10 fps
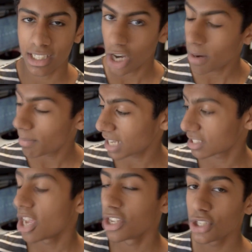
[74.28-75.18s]
and cutbacks
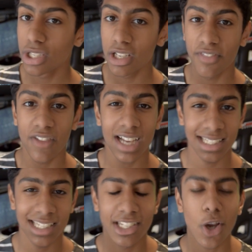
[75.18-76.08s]
due to the fact
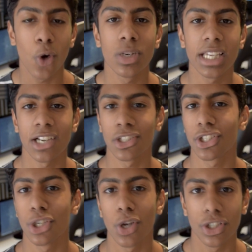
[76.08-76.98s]
this is only under
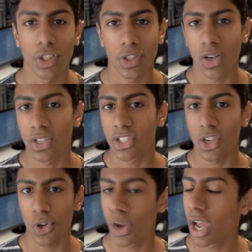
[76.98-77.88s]
$200,
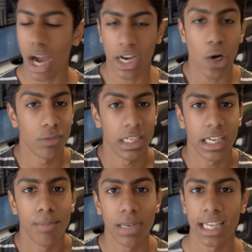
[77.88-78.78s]
so I can't really
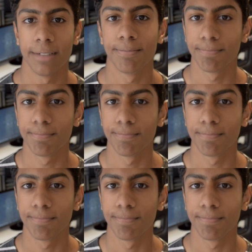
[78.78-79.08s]
complain.